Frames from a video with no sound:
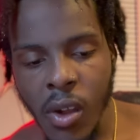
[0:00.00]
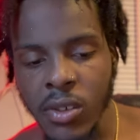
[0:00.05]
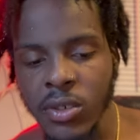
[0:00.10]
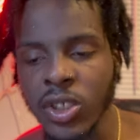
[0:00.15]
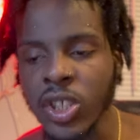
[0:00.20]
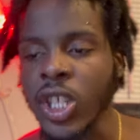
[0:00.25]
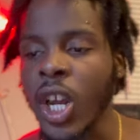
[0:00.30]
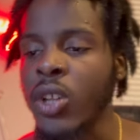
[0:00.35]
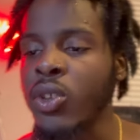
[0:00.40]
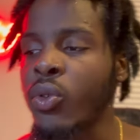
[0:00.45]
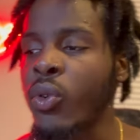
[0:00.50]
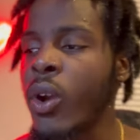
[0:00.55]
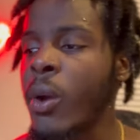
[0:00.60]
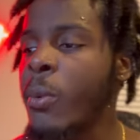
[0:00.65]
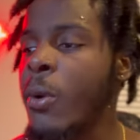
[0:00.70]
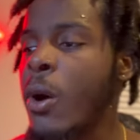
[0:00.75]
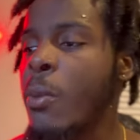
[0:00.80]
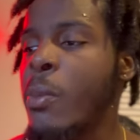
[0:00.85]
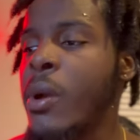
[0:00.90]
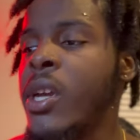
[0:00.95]
Shout out to
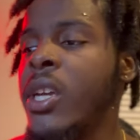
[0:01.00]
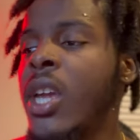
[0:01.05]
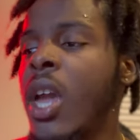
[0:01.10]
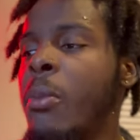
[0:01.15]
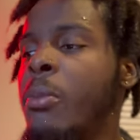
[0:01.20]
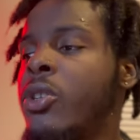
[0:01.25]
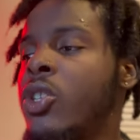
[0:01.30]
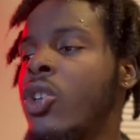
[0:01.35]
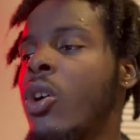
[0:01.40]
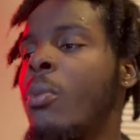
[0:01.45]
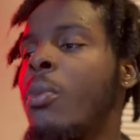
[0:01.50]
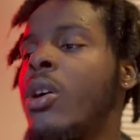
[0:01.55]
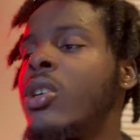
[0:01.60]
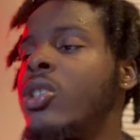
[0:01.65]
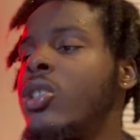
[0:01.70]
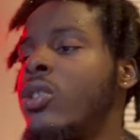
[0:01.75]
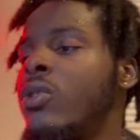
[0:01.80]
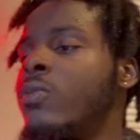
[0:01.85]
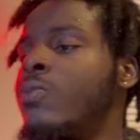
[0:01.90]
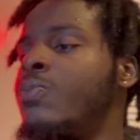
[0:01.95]
Grandpa, man. He gave me so
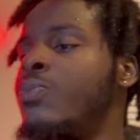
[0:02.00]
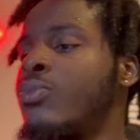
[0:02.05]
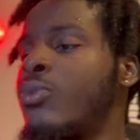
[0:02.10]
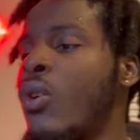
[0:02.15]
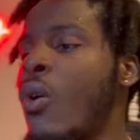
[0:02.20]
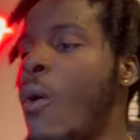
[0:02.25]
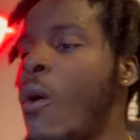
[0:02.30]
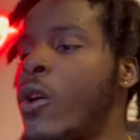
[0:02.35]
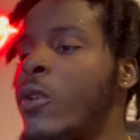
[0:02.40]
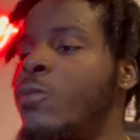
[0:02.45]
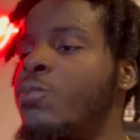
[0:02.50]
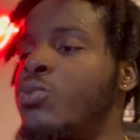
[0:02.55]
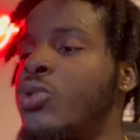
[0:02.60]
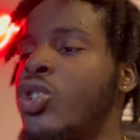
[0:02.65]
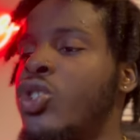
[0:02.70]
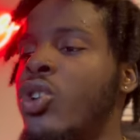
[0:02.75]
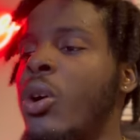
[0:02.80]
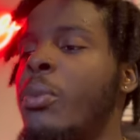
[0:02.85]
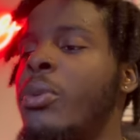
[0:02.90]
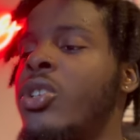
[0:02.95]
much. He
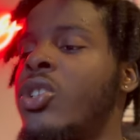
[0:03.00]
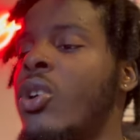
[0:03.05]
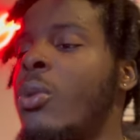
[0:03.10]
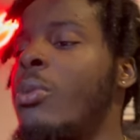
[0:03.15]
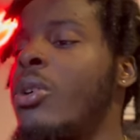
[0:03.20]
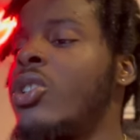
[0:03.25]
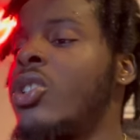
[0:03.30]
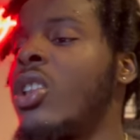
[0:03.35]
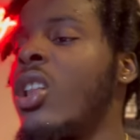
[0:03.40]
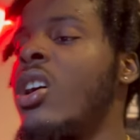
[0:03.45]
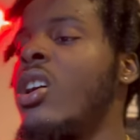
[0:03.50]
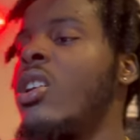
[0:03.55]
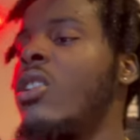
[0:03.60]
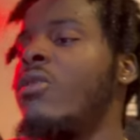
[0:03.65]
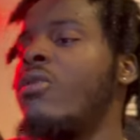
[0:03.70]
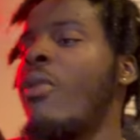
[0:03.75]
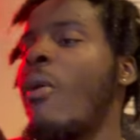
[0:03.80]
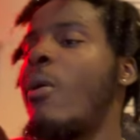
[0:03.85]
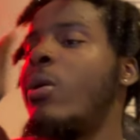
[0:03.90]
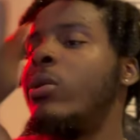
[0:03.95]
showed me so much love